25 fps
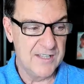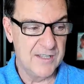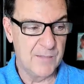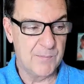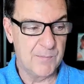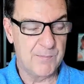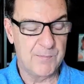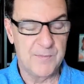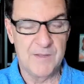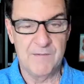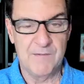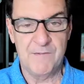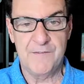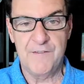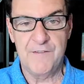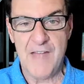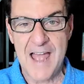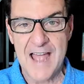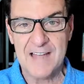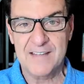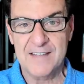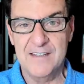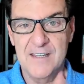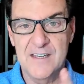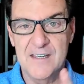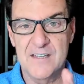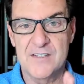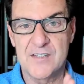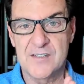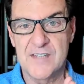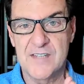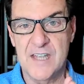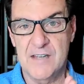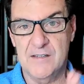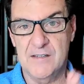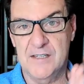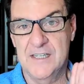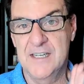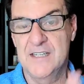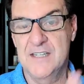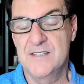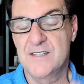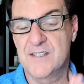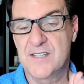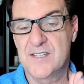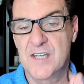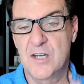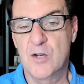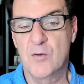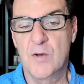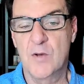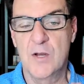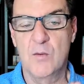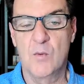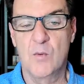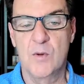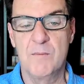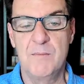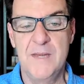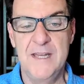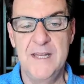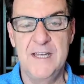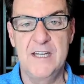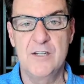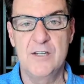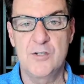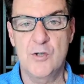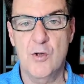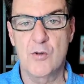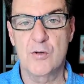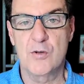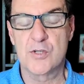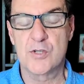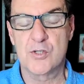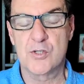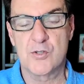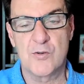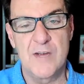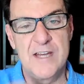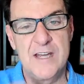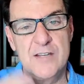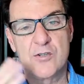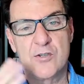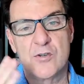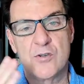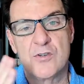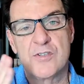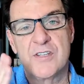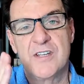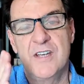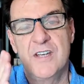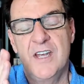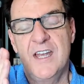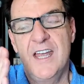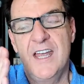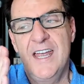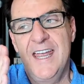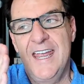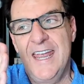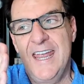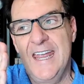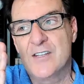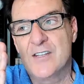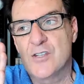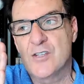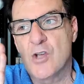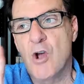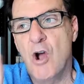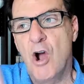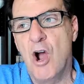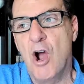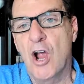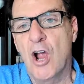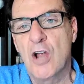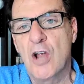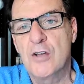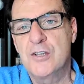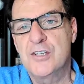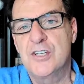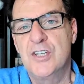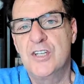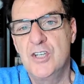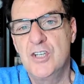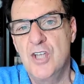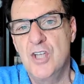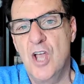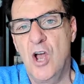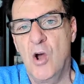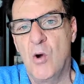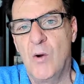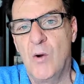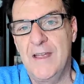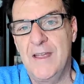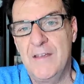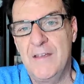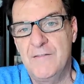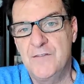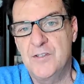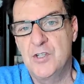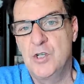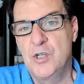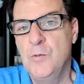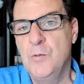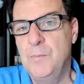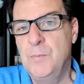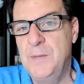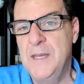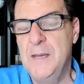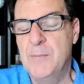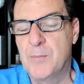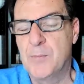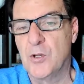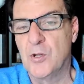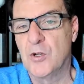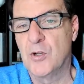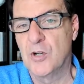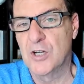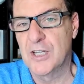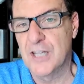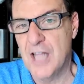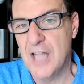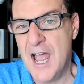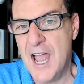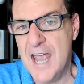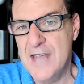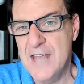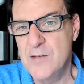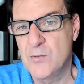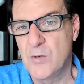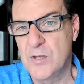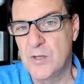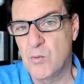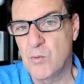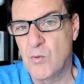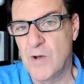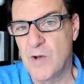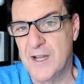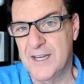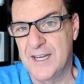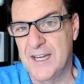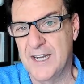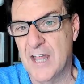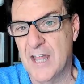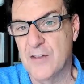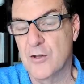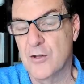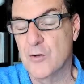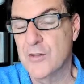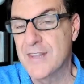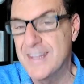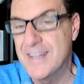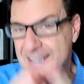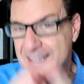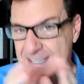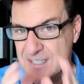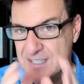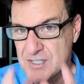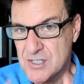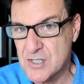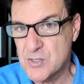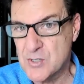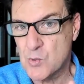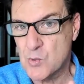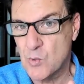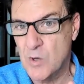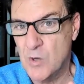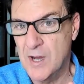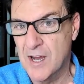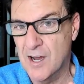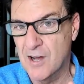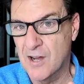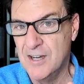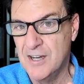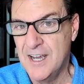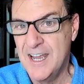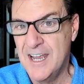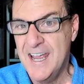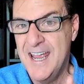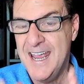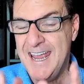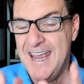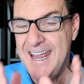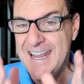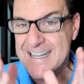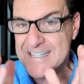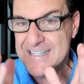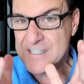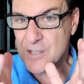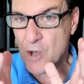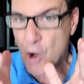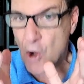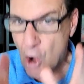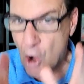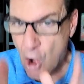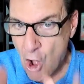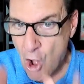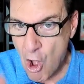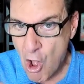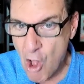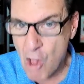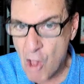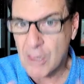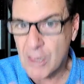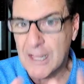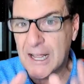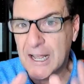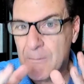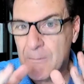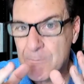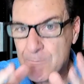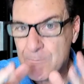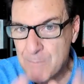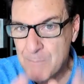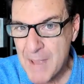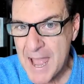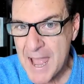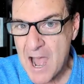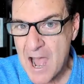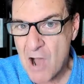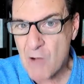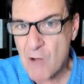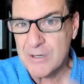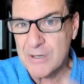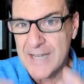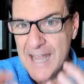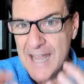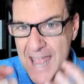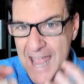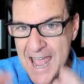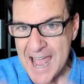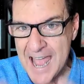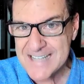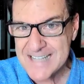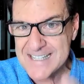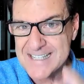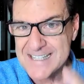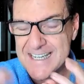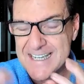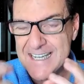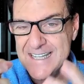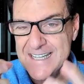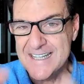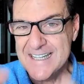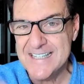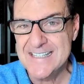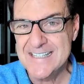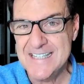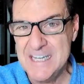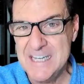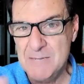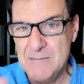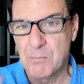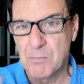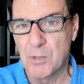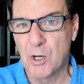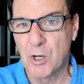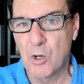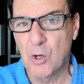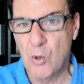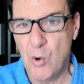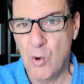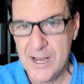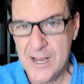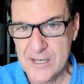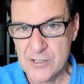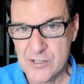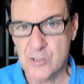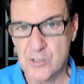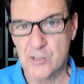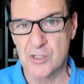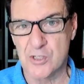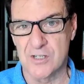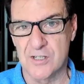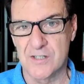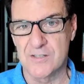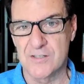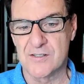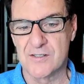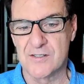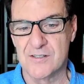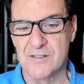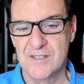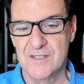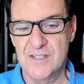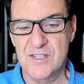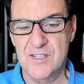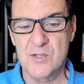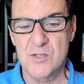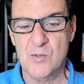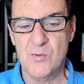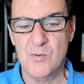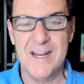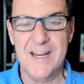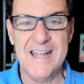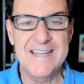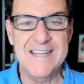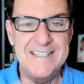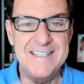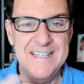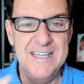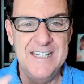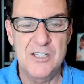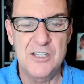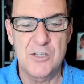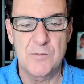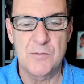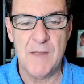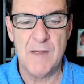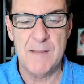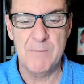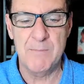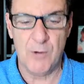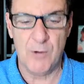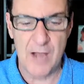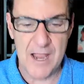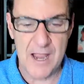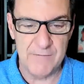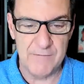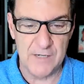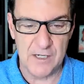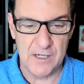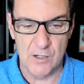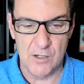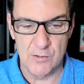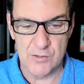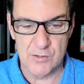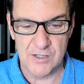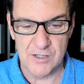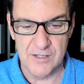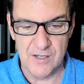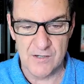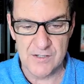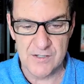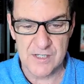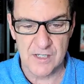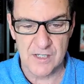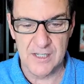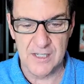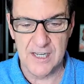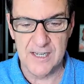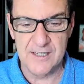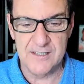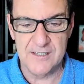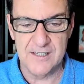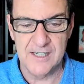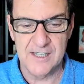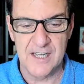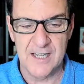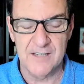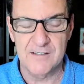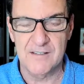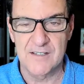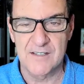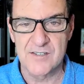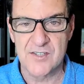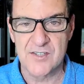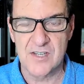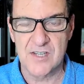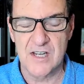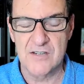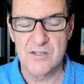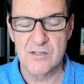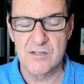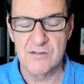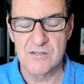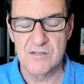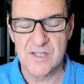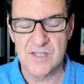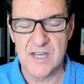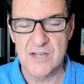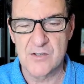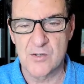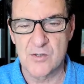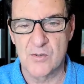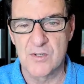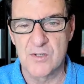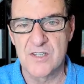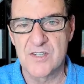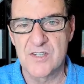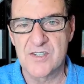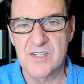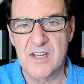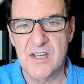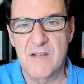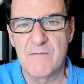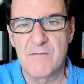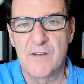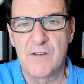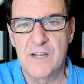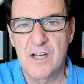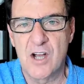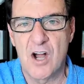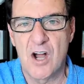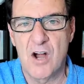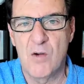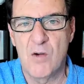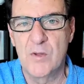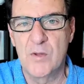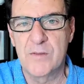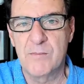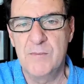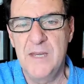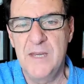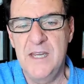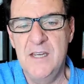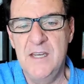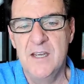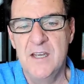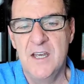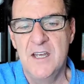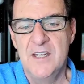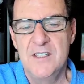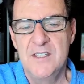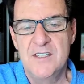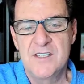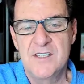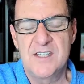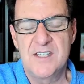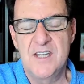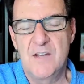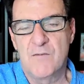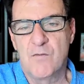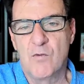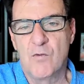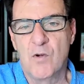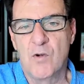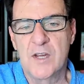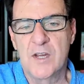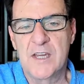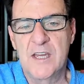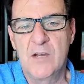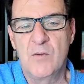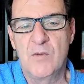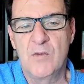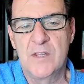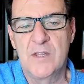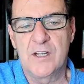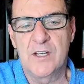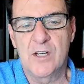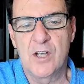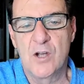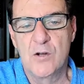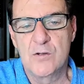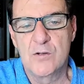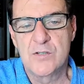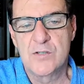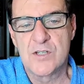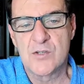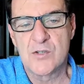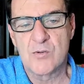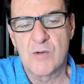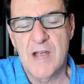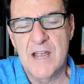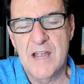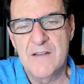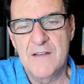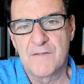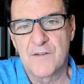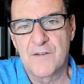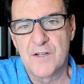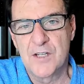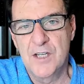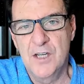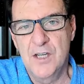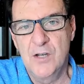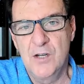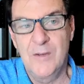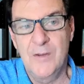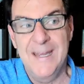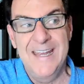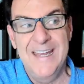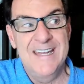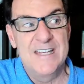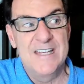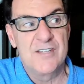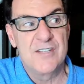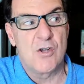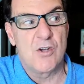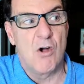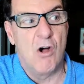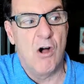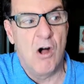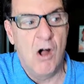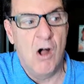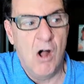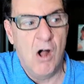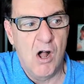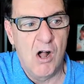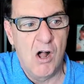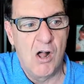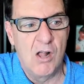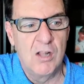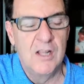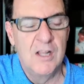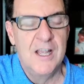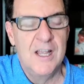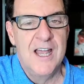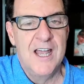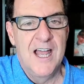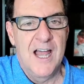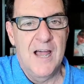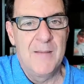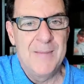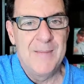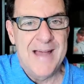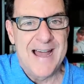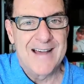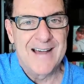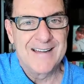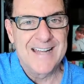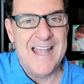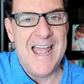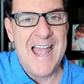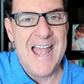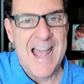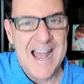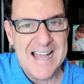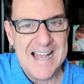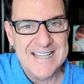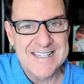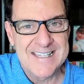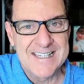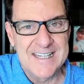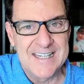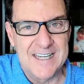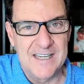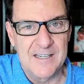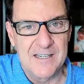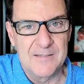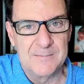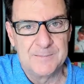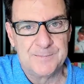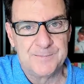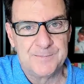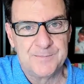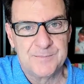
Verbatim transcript: the fact is that considering we're meeting total strangers, it's hard to know if two people are aligned with one another. This is where it's all about asking the deeper questions. This is what I teach in my private coaching. There's a link to get a scheduled discovery call with me to see if working with a coach is right for you. It is all about asking